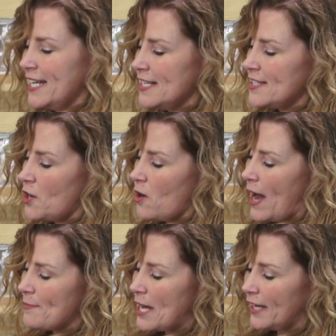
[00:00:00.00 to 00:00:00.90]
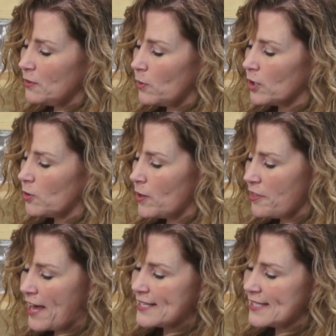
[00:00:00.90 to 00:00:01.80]
So I'm not going to work with
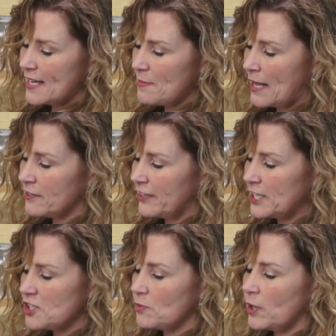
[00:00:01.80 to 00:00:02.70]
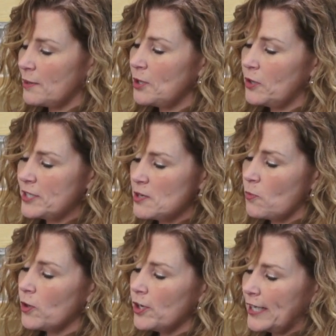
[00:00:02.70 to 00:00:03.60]
that same elevation. What I'm going to
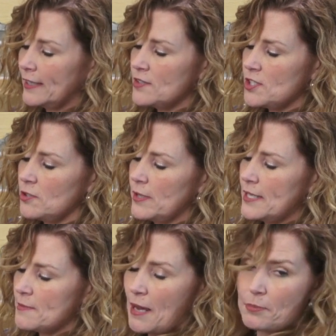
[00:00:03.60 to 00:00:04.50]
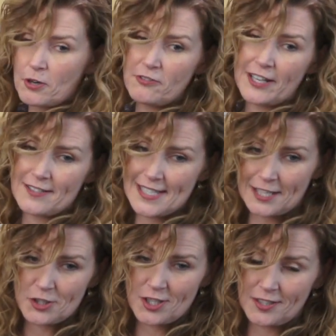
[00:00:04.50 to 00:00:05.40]
work into is my profile
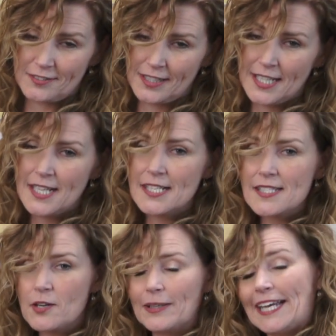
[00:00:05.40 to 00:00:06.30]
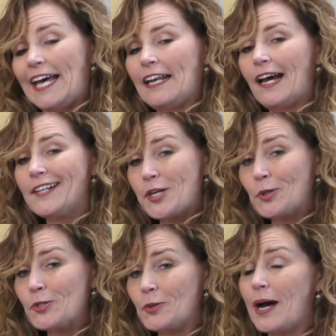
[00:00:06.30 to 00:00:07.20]
section. So again, I
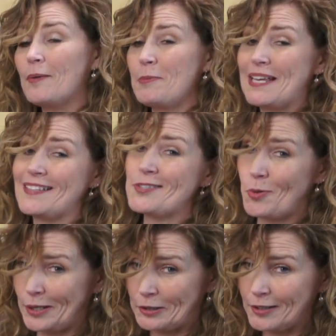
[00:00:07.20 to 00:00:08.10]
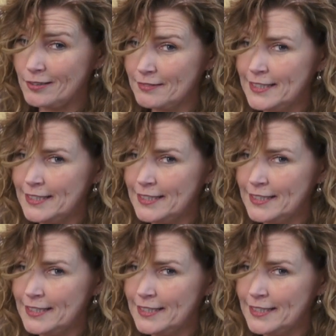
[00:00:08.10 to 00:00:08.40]
told you, I want to make this quicker.